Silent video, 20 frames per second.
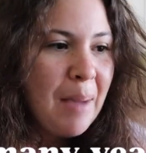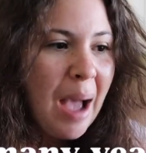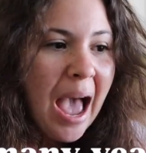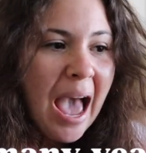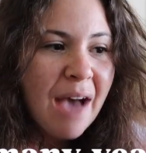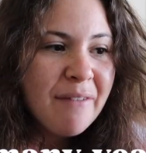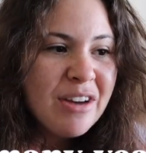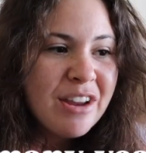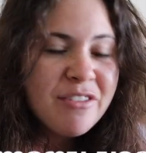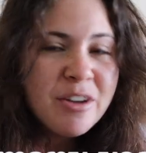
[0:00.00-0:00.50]
I
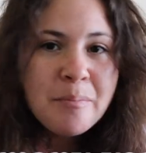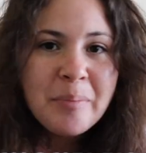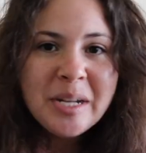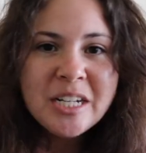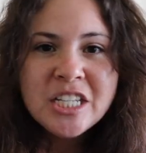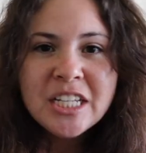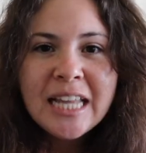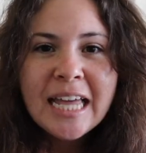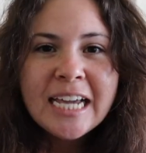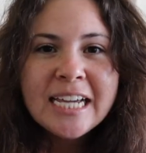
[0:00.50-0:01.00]
haven't even been
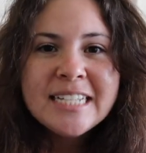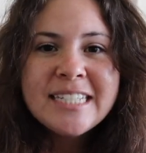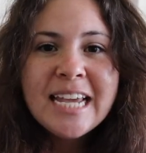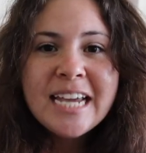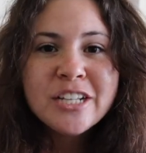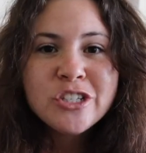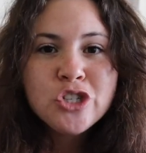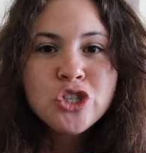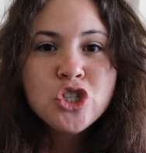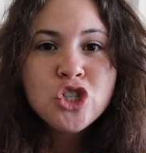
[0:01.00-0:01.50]
to like a
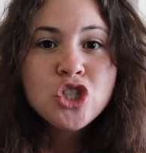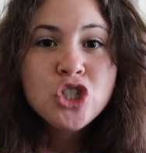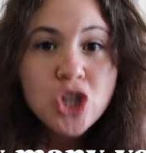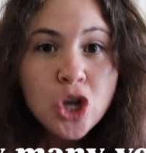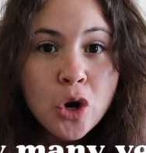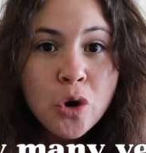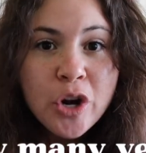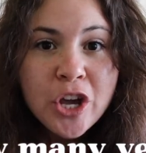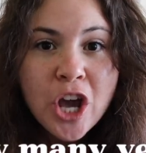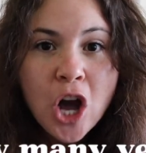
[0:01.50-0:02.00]
dance
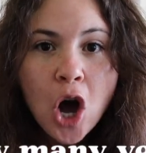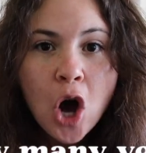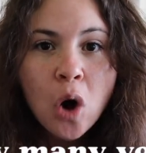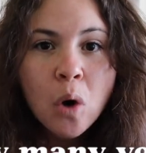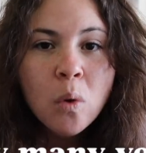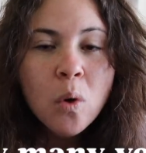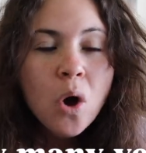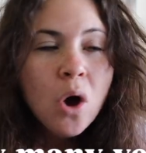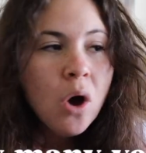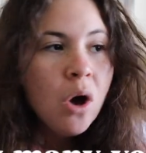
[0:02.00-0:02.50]

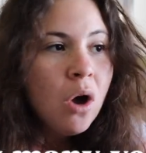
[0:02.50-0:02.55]
studio.